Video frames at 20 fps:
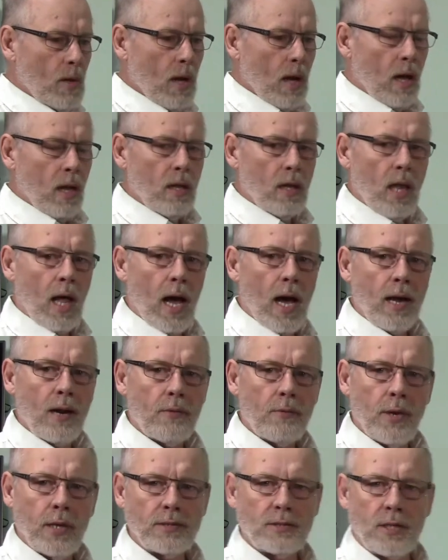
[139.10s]
a lot of
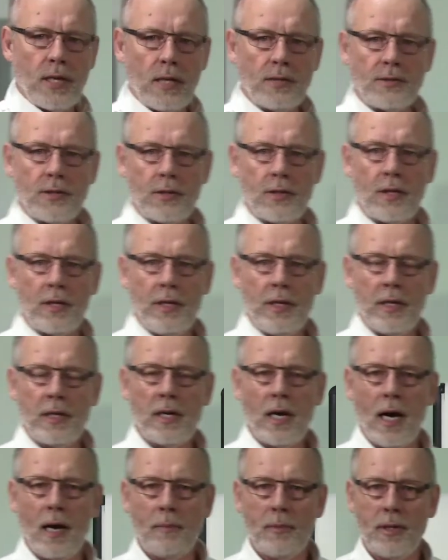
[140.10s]
residential cleaning
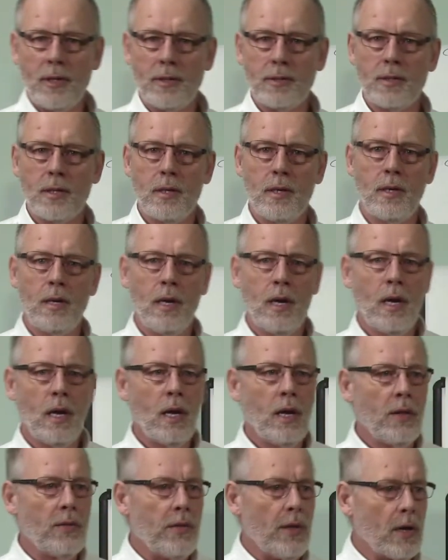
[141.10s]
companies,
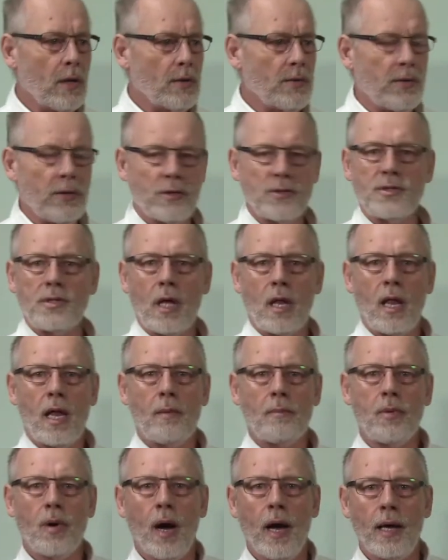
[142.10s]
they'll, they'll sell
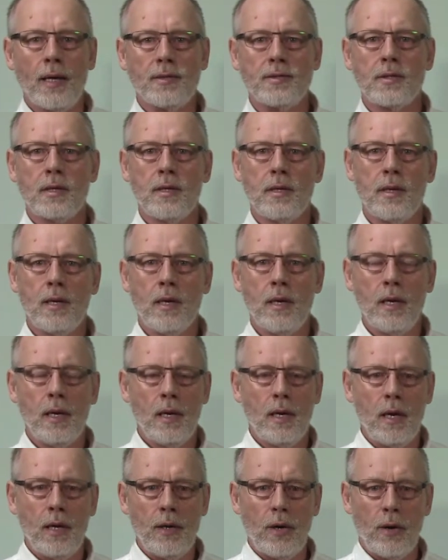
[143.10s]
on price.
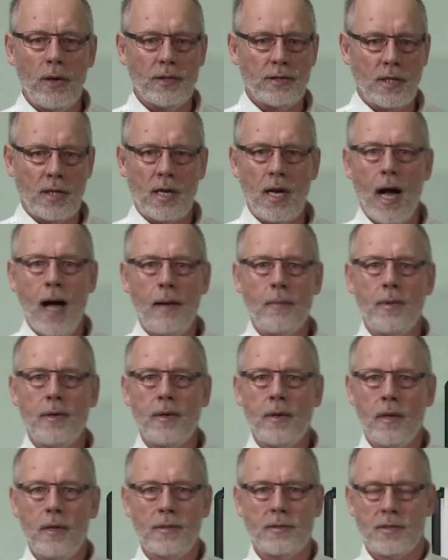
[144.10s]
You know, it's a
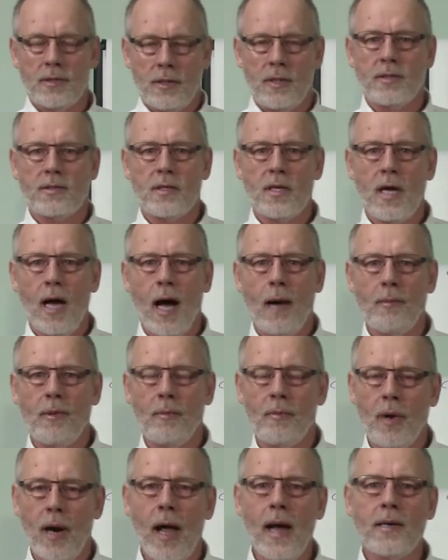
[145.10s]
common, it's, it's common
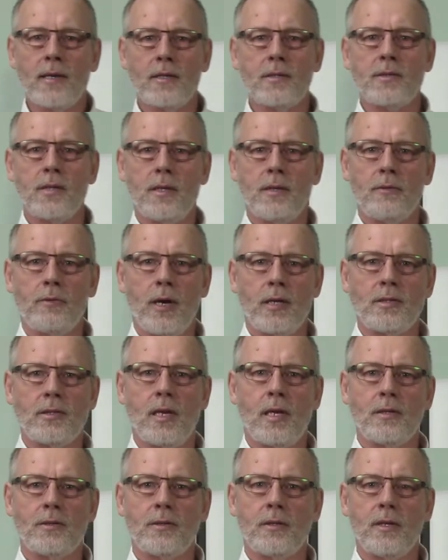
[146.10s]
practice in the
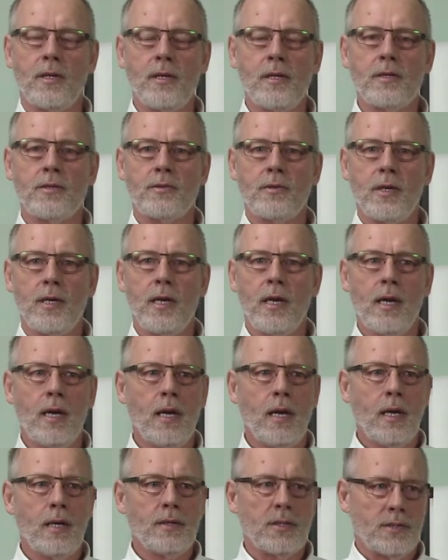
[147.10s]
residential industry
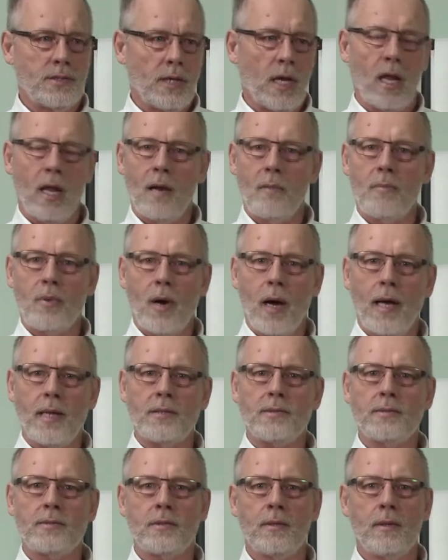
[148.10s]
to sell on
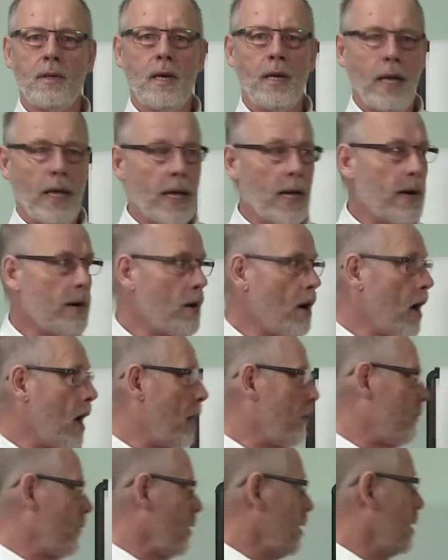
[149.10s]
price and
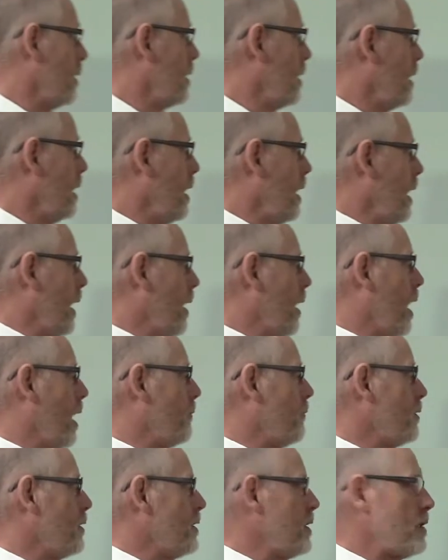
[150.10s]
offer, and
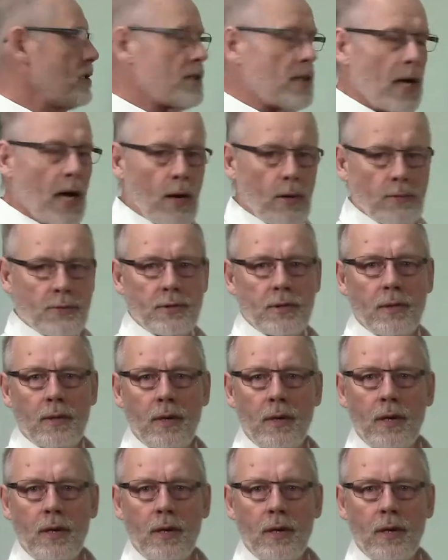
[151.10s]
offer discounts.